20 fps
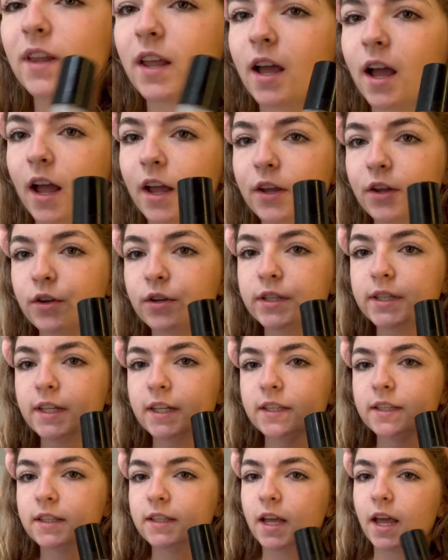I use the
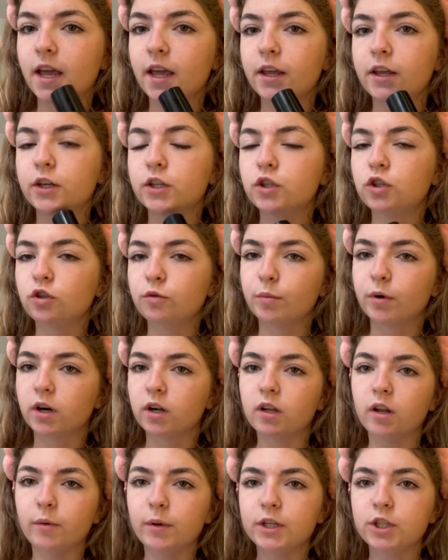Say Super
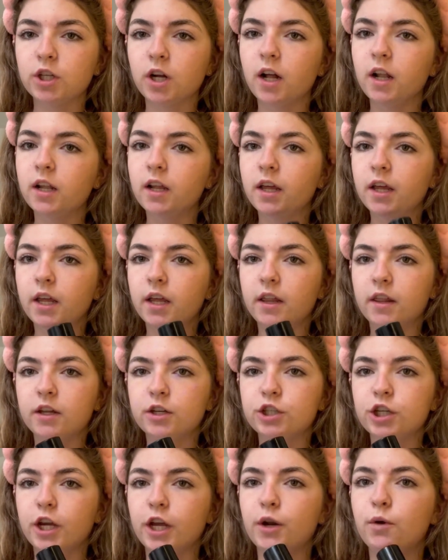Glowy Gel in the
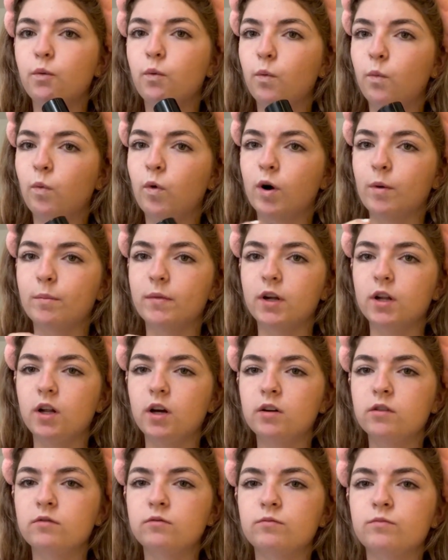shade Warm
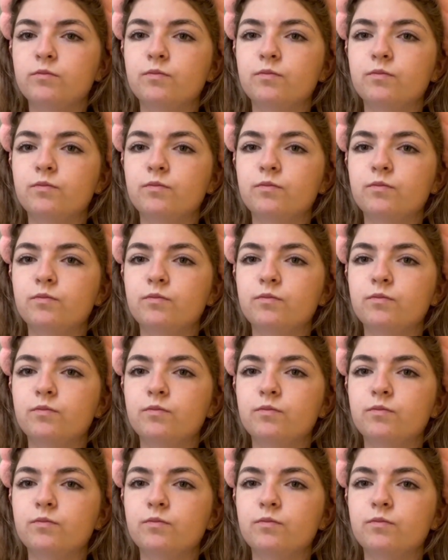Glow.